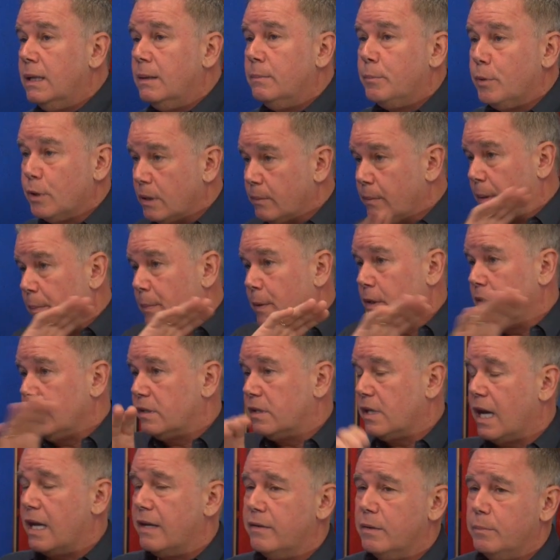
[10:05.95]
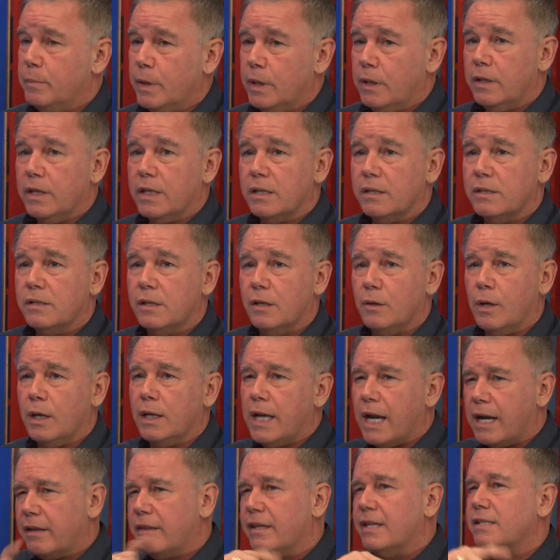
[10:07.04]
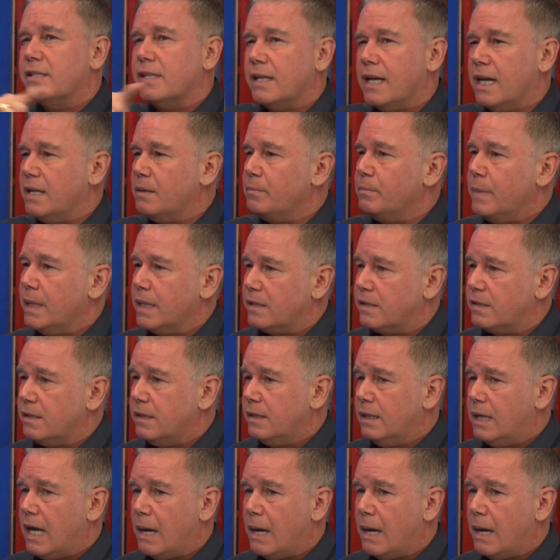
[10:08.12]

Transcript: put them up on the side of the building. So a lot of things that I had missed.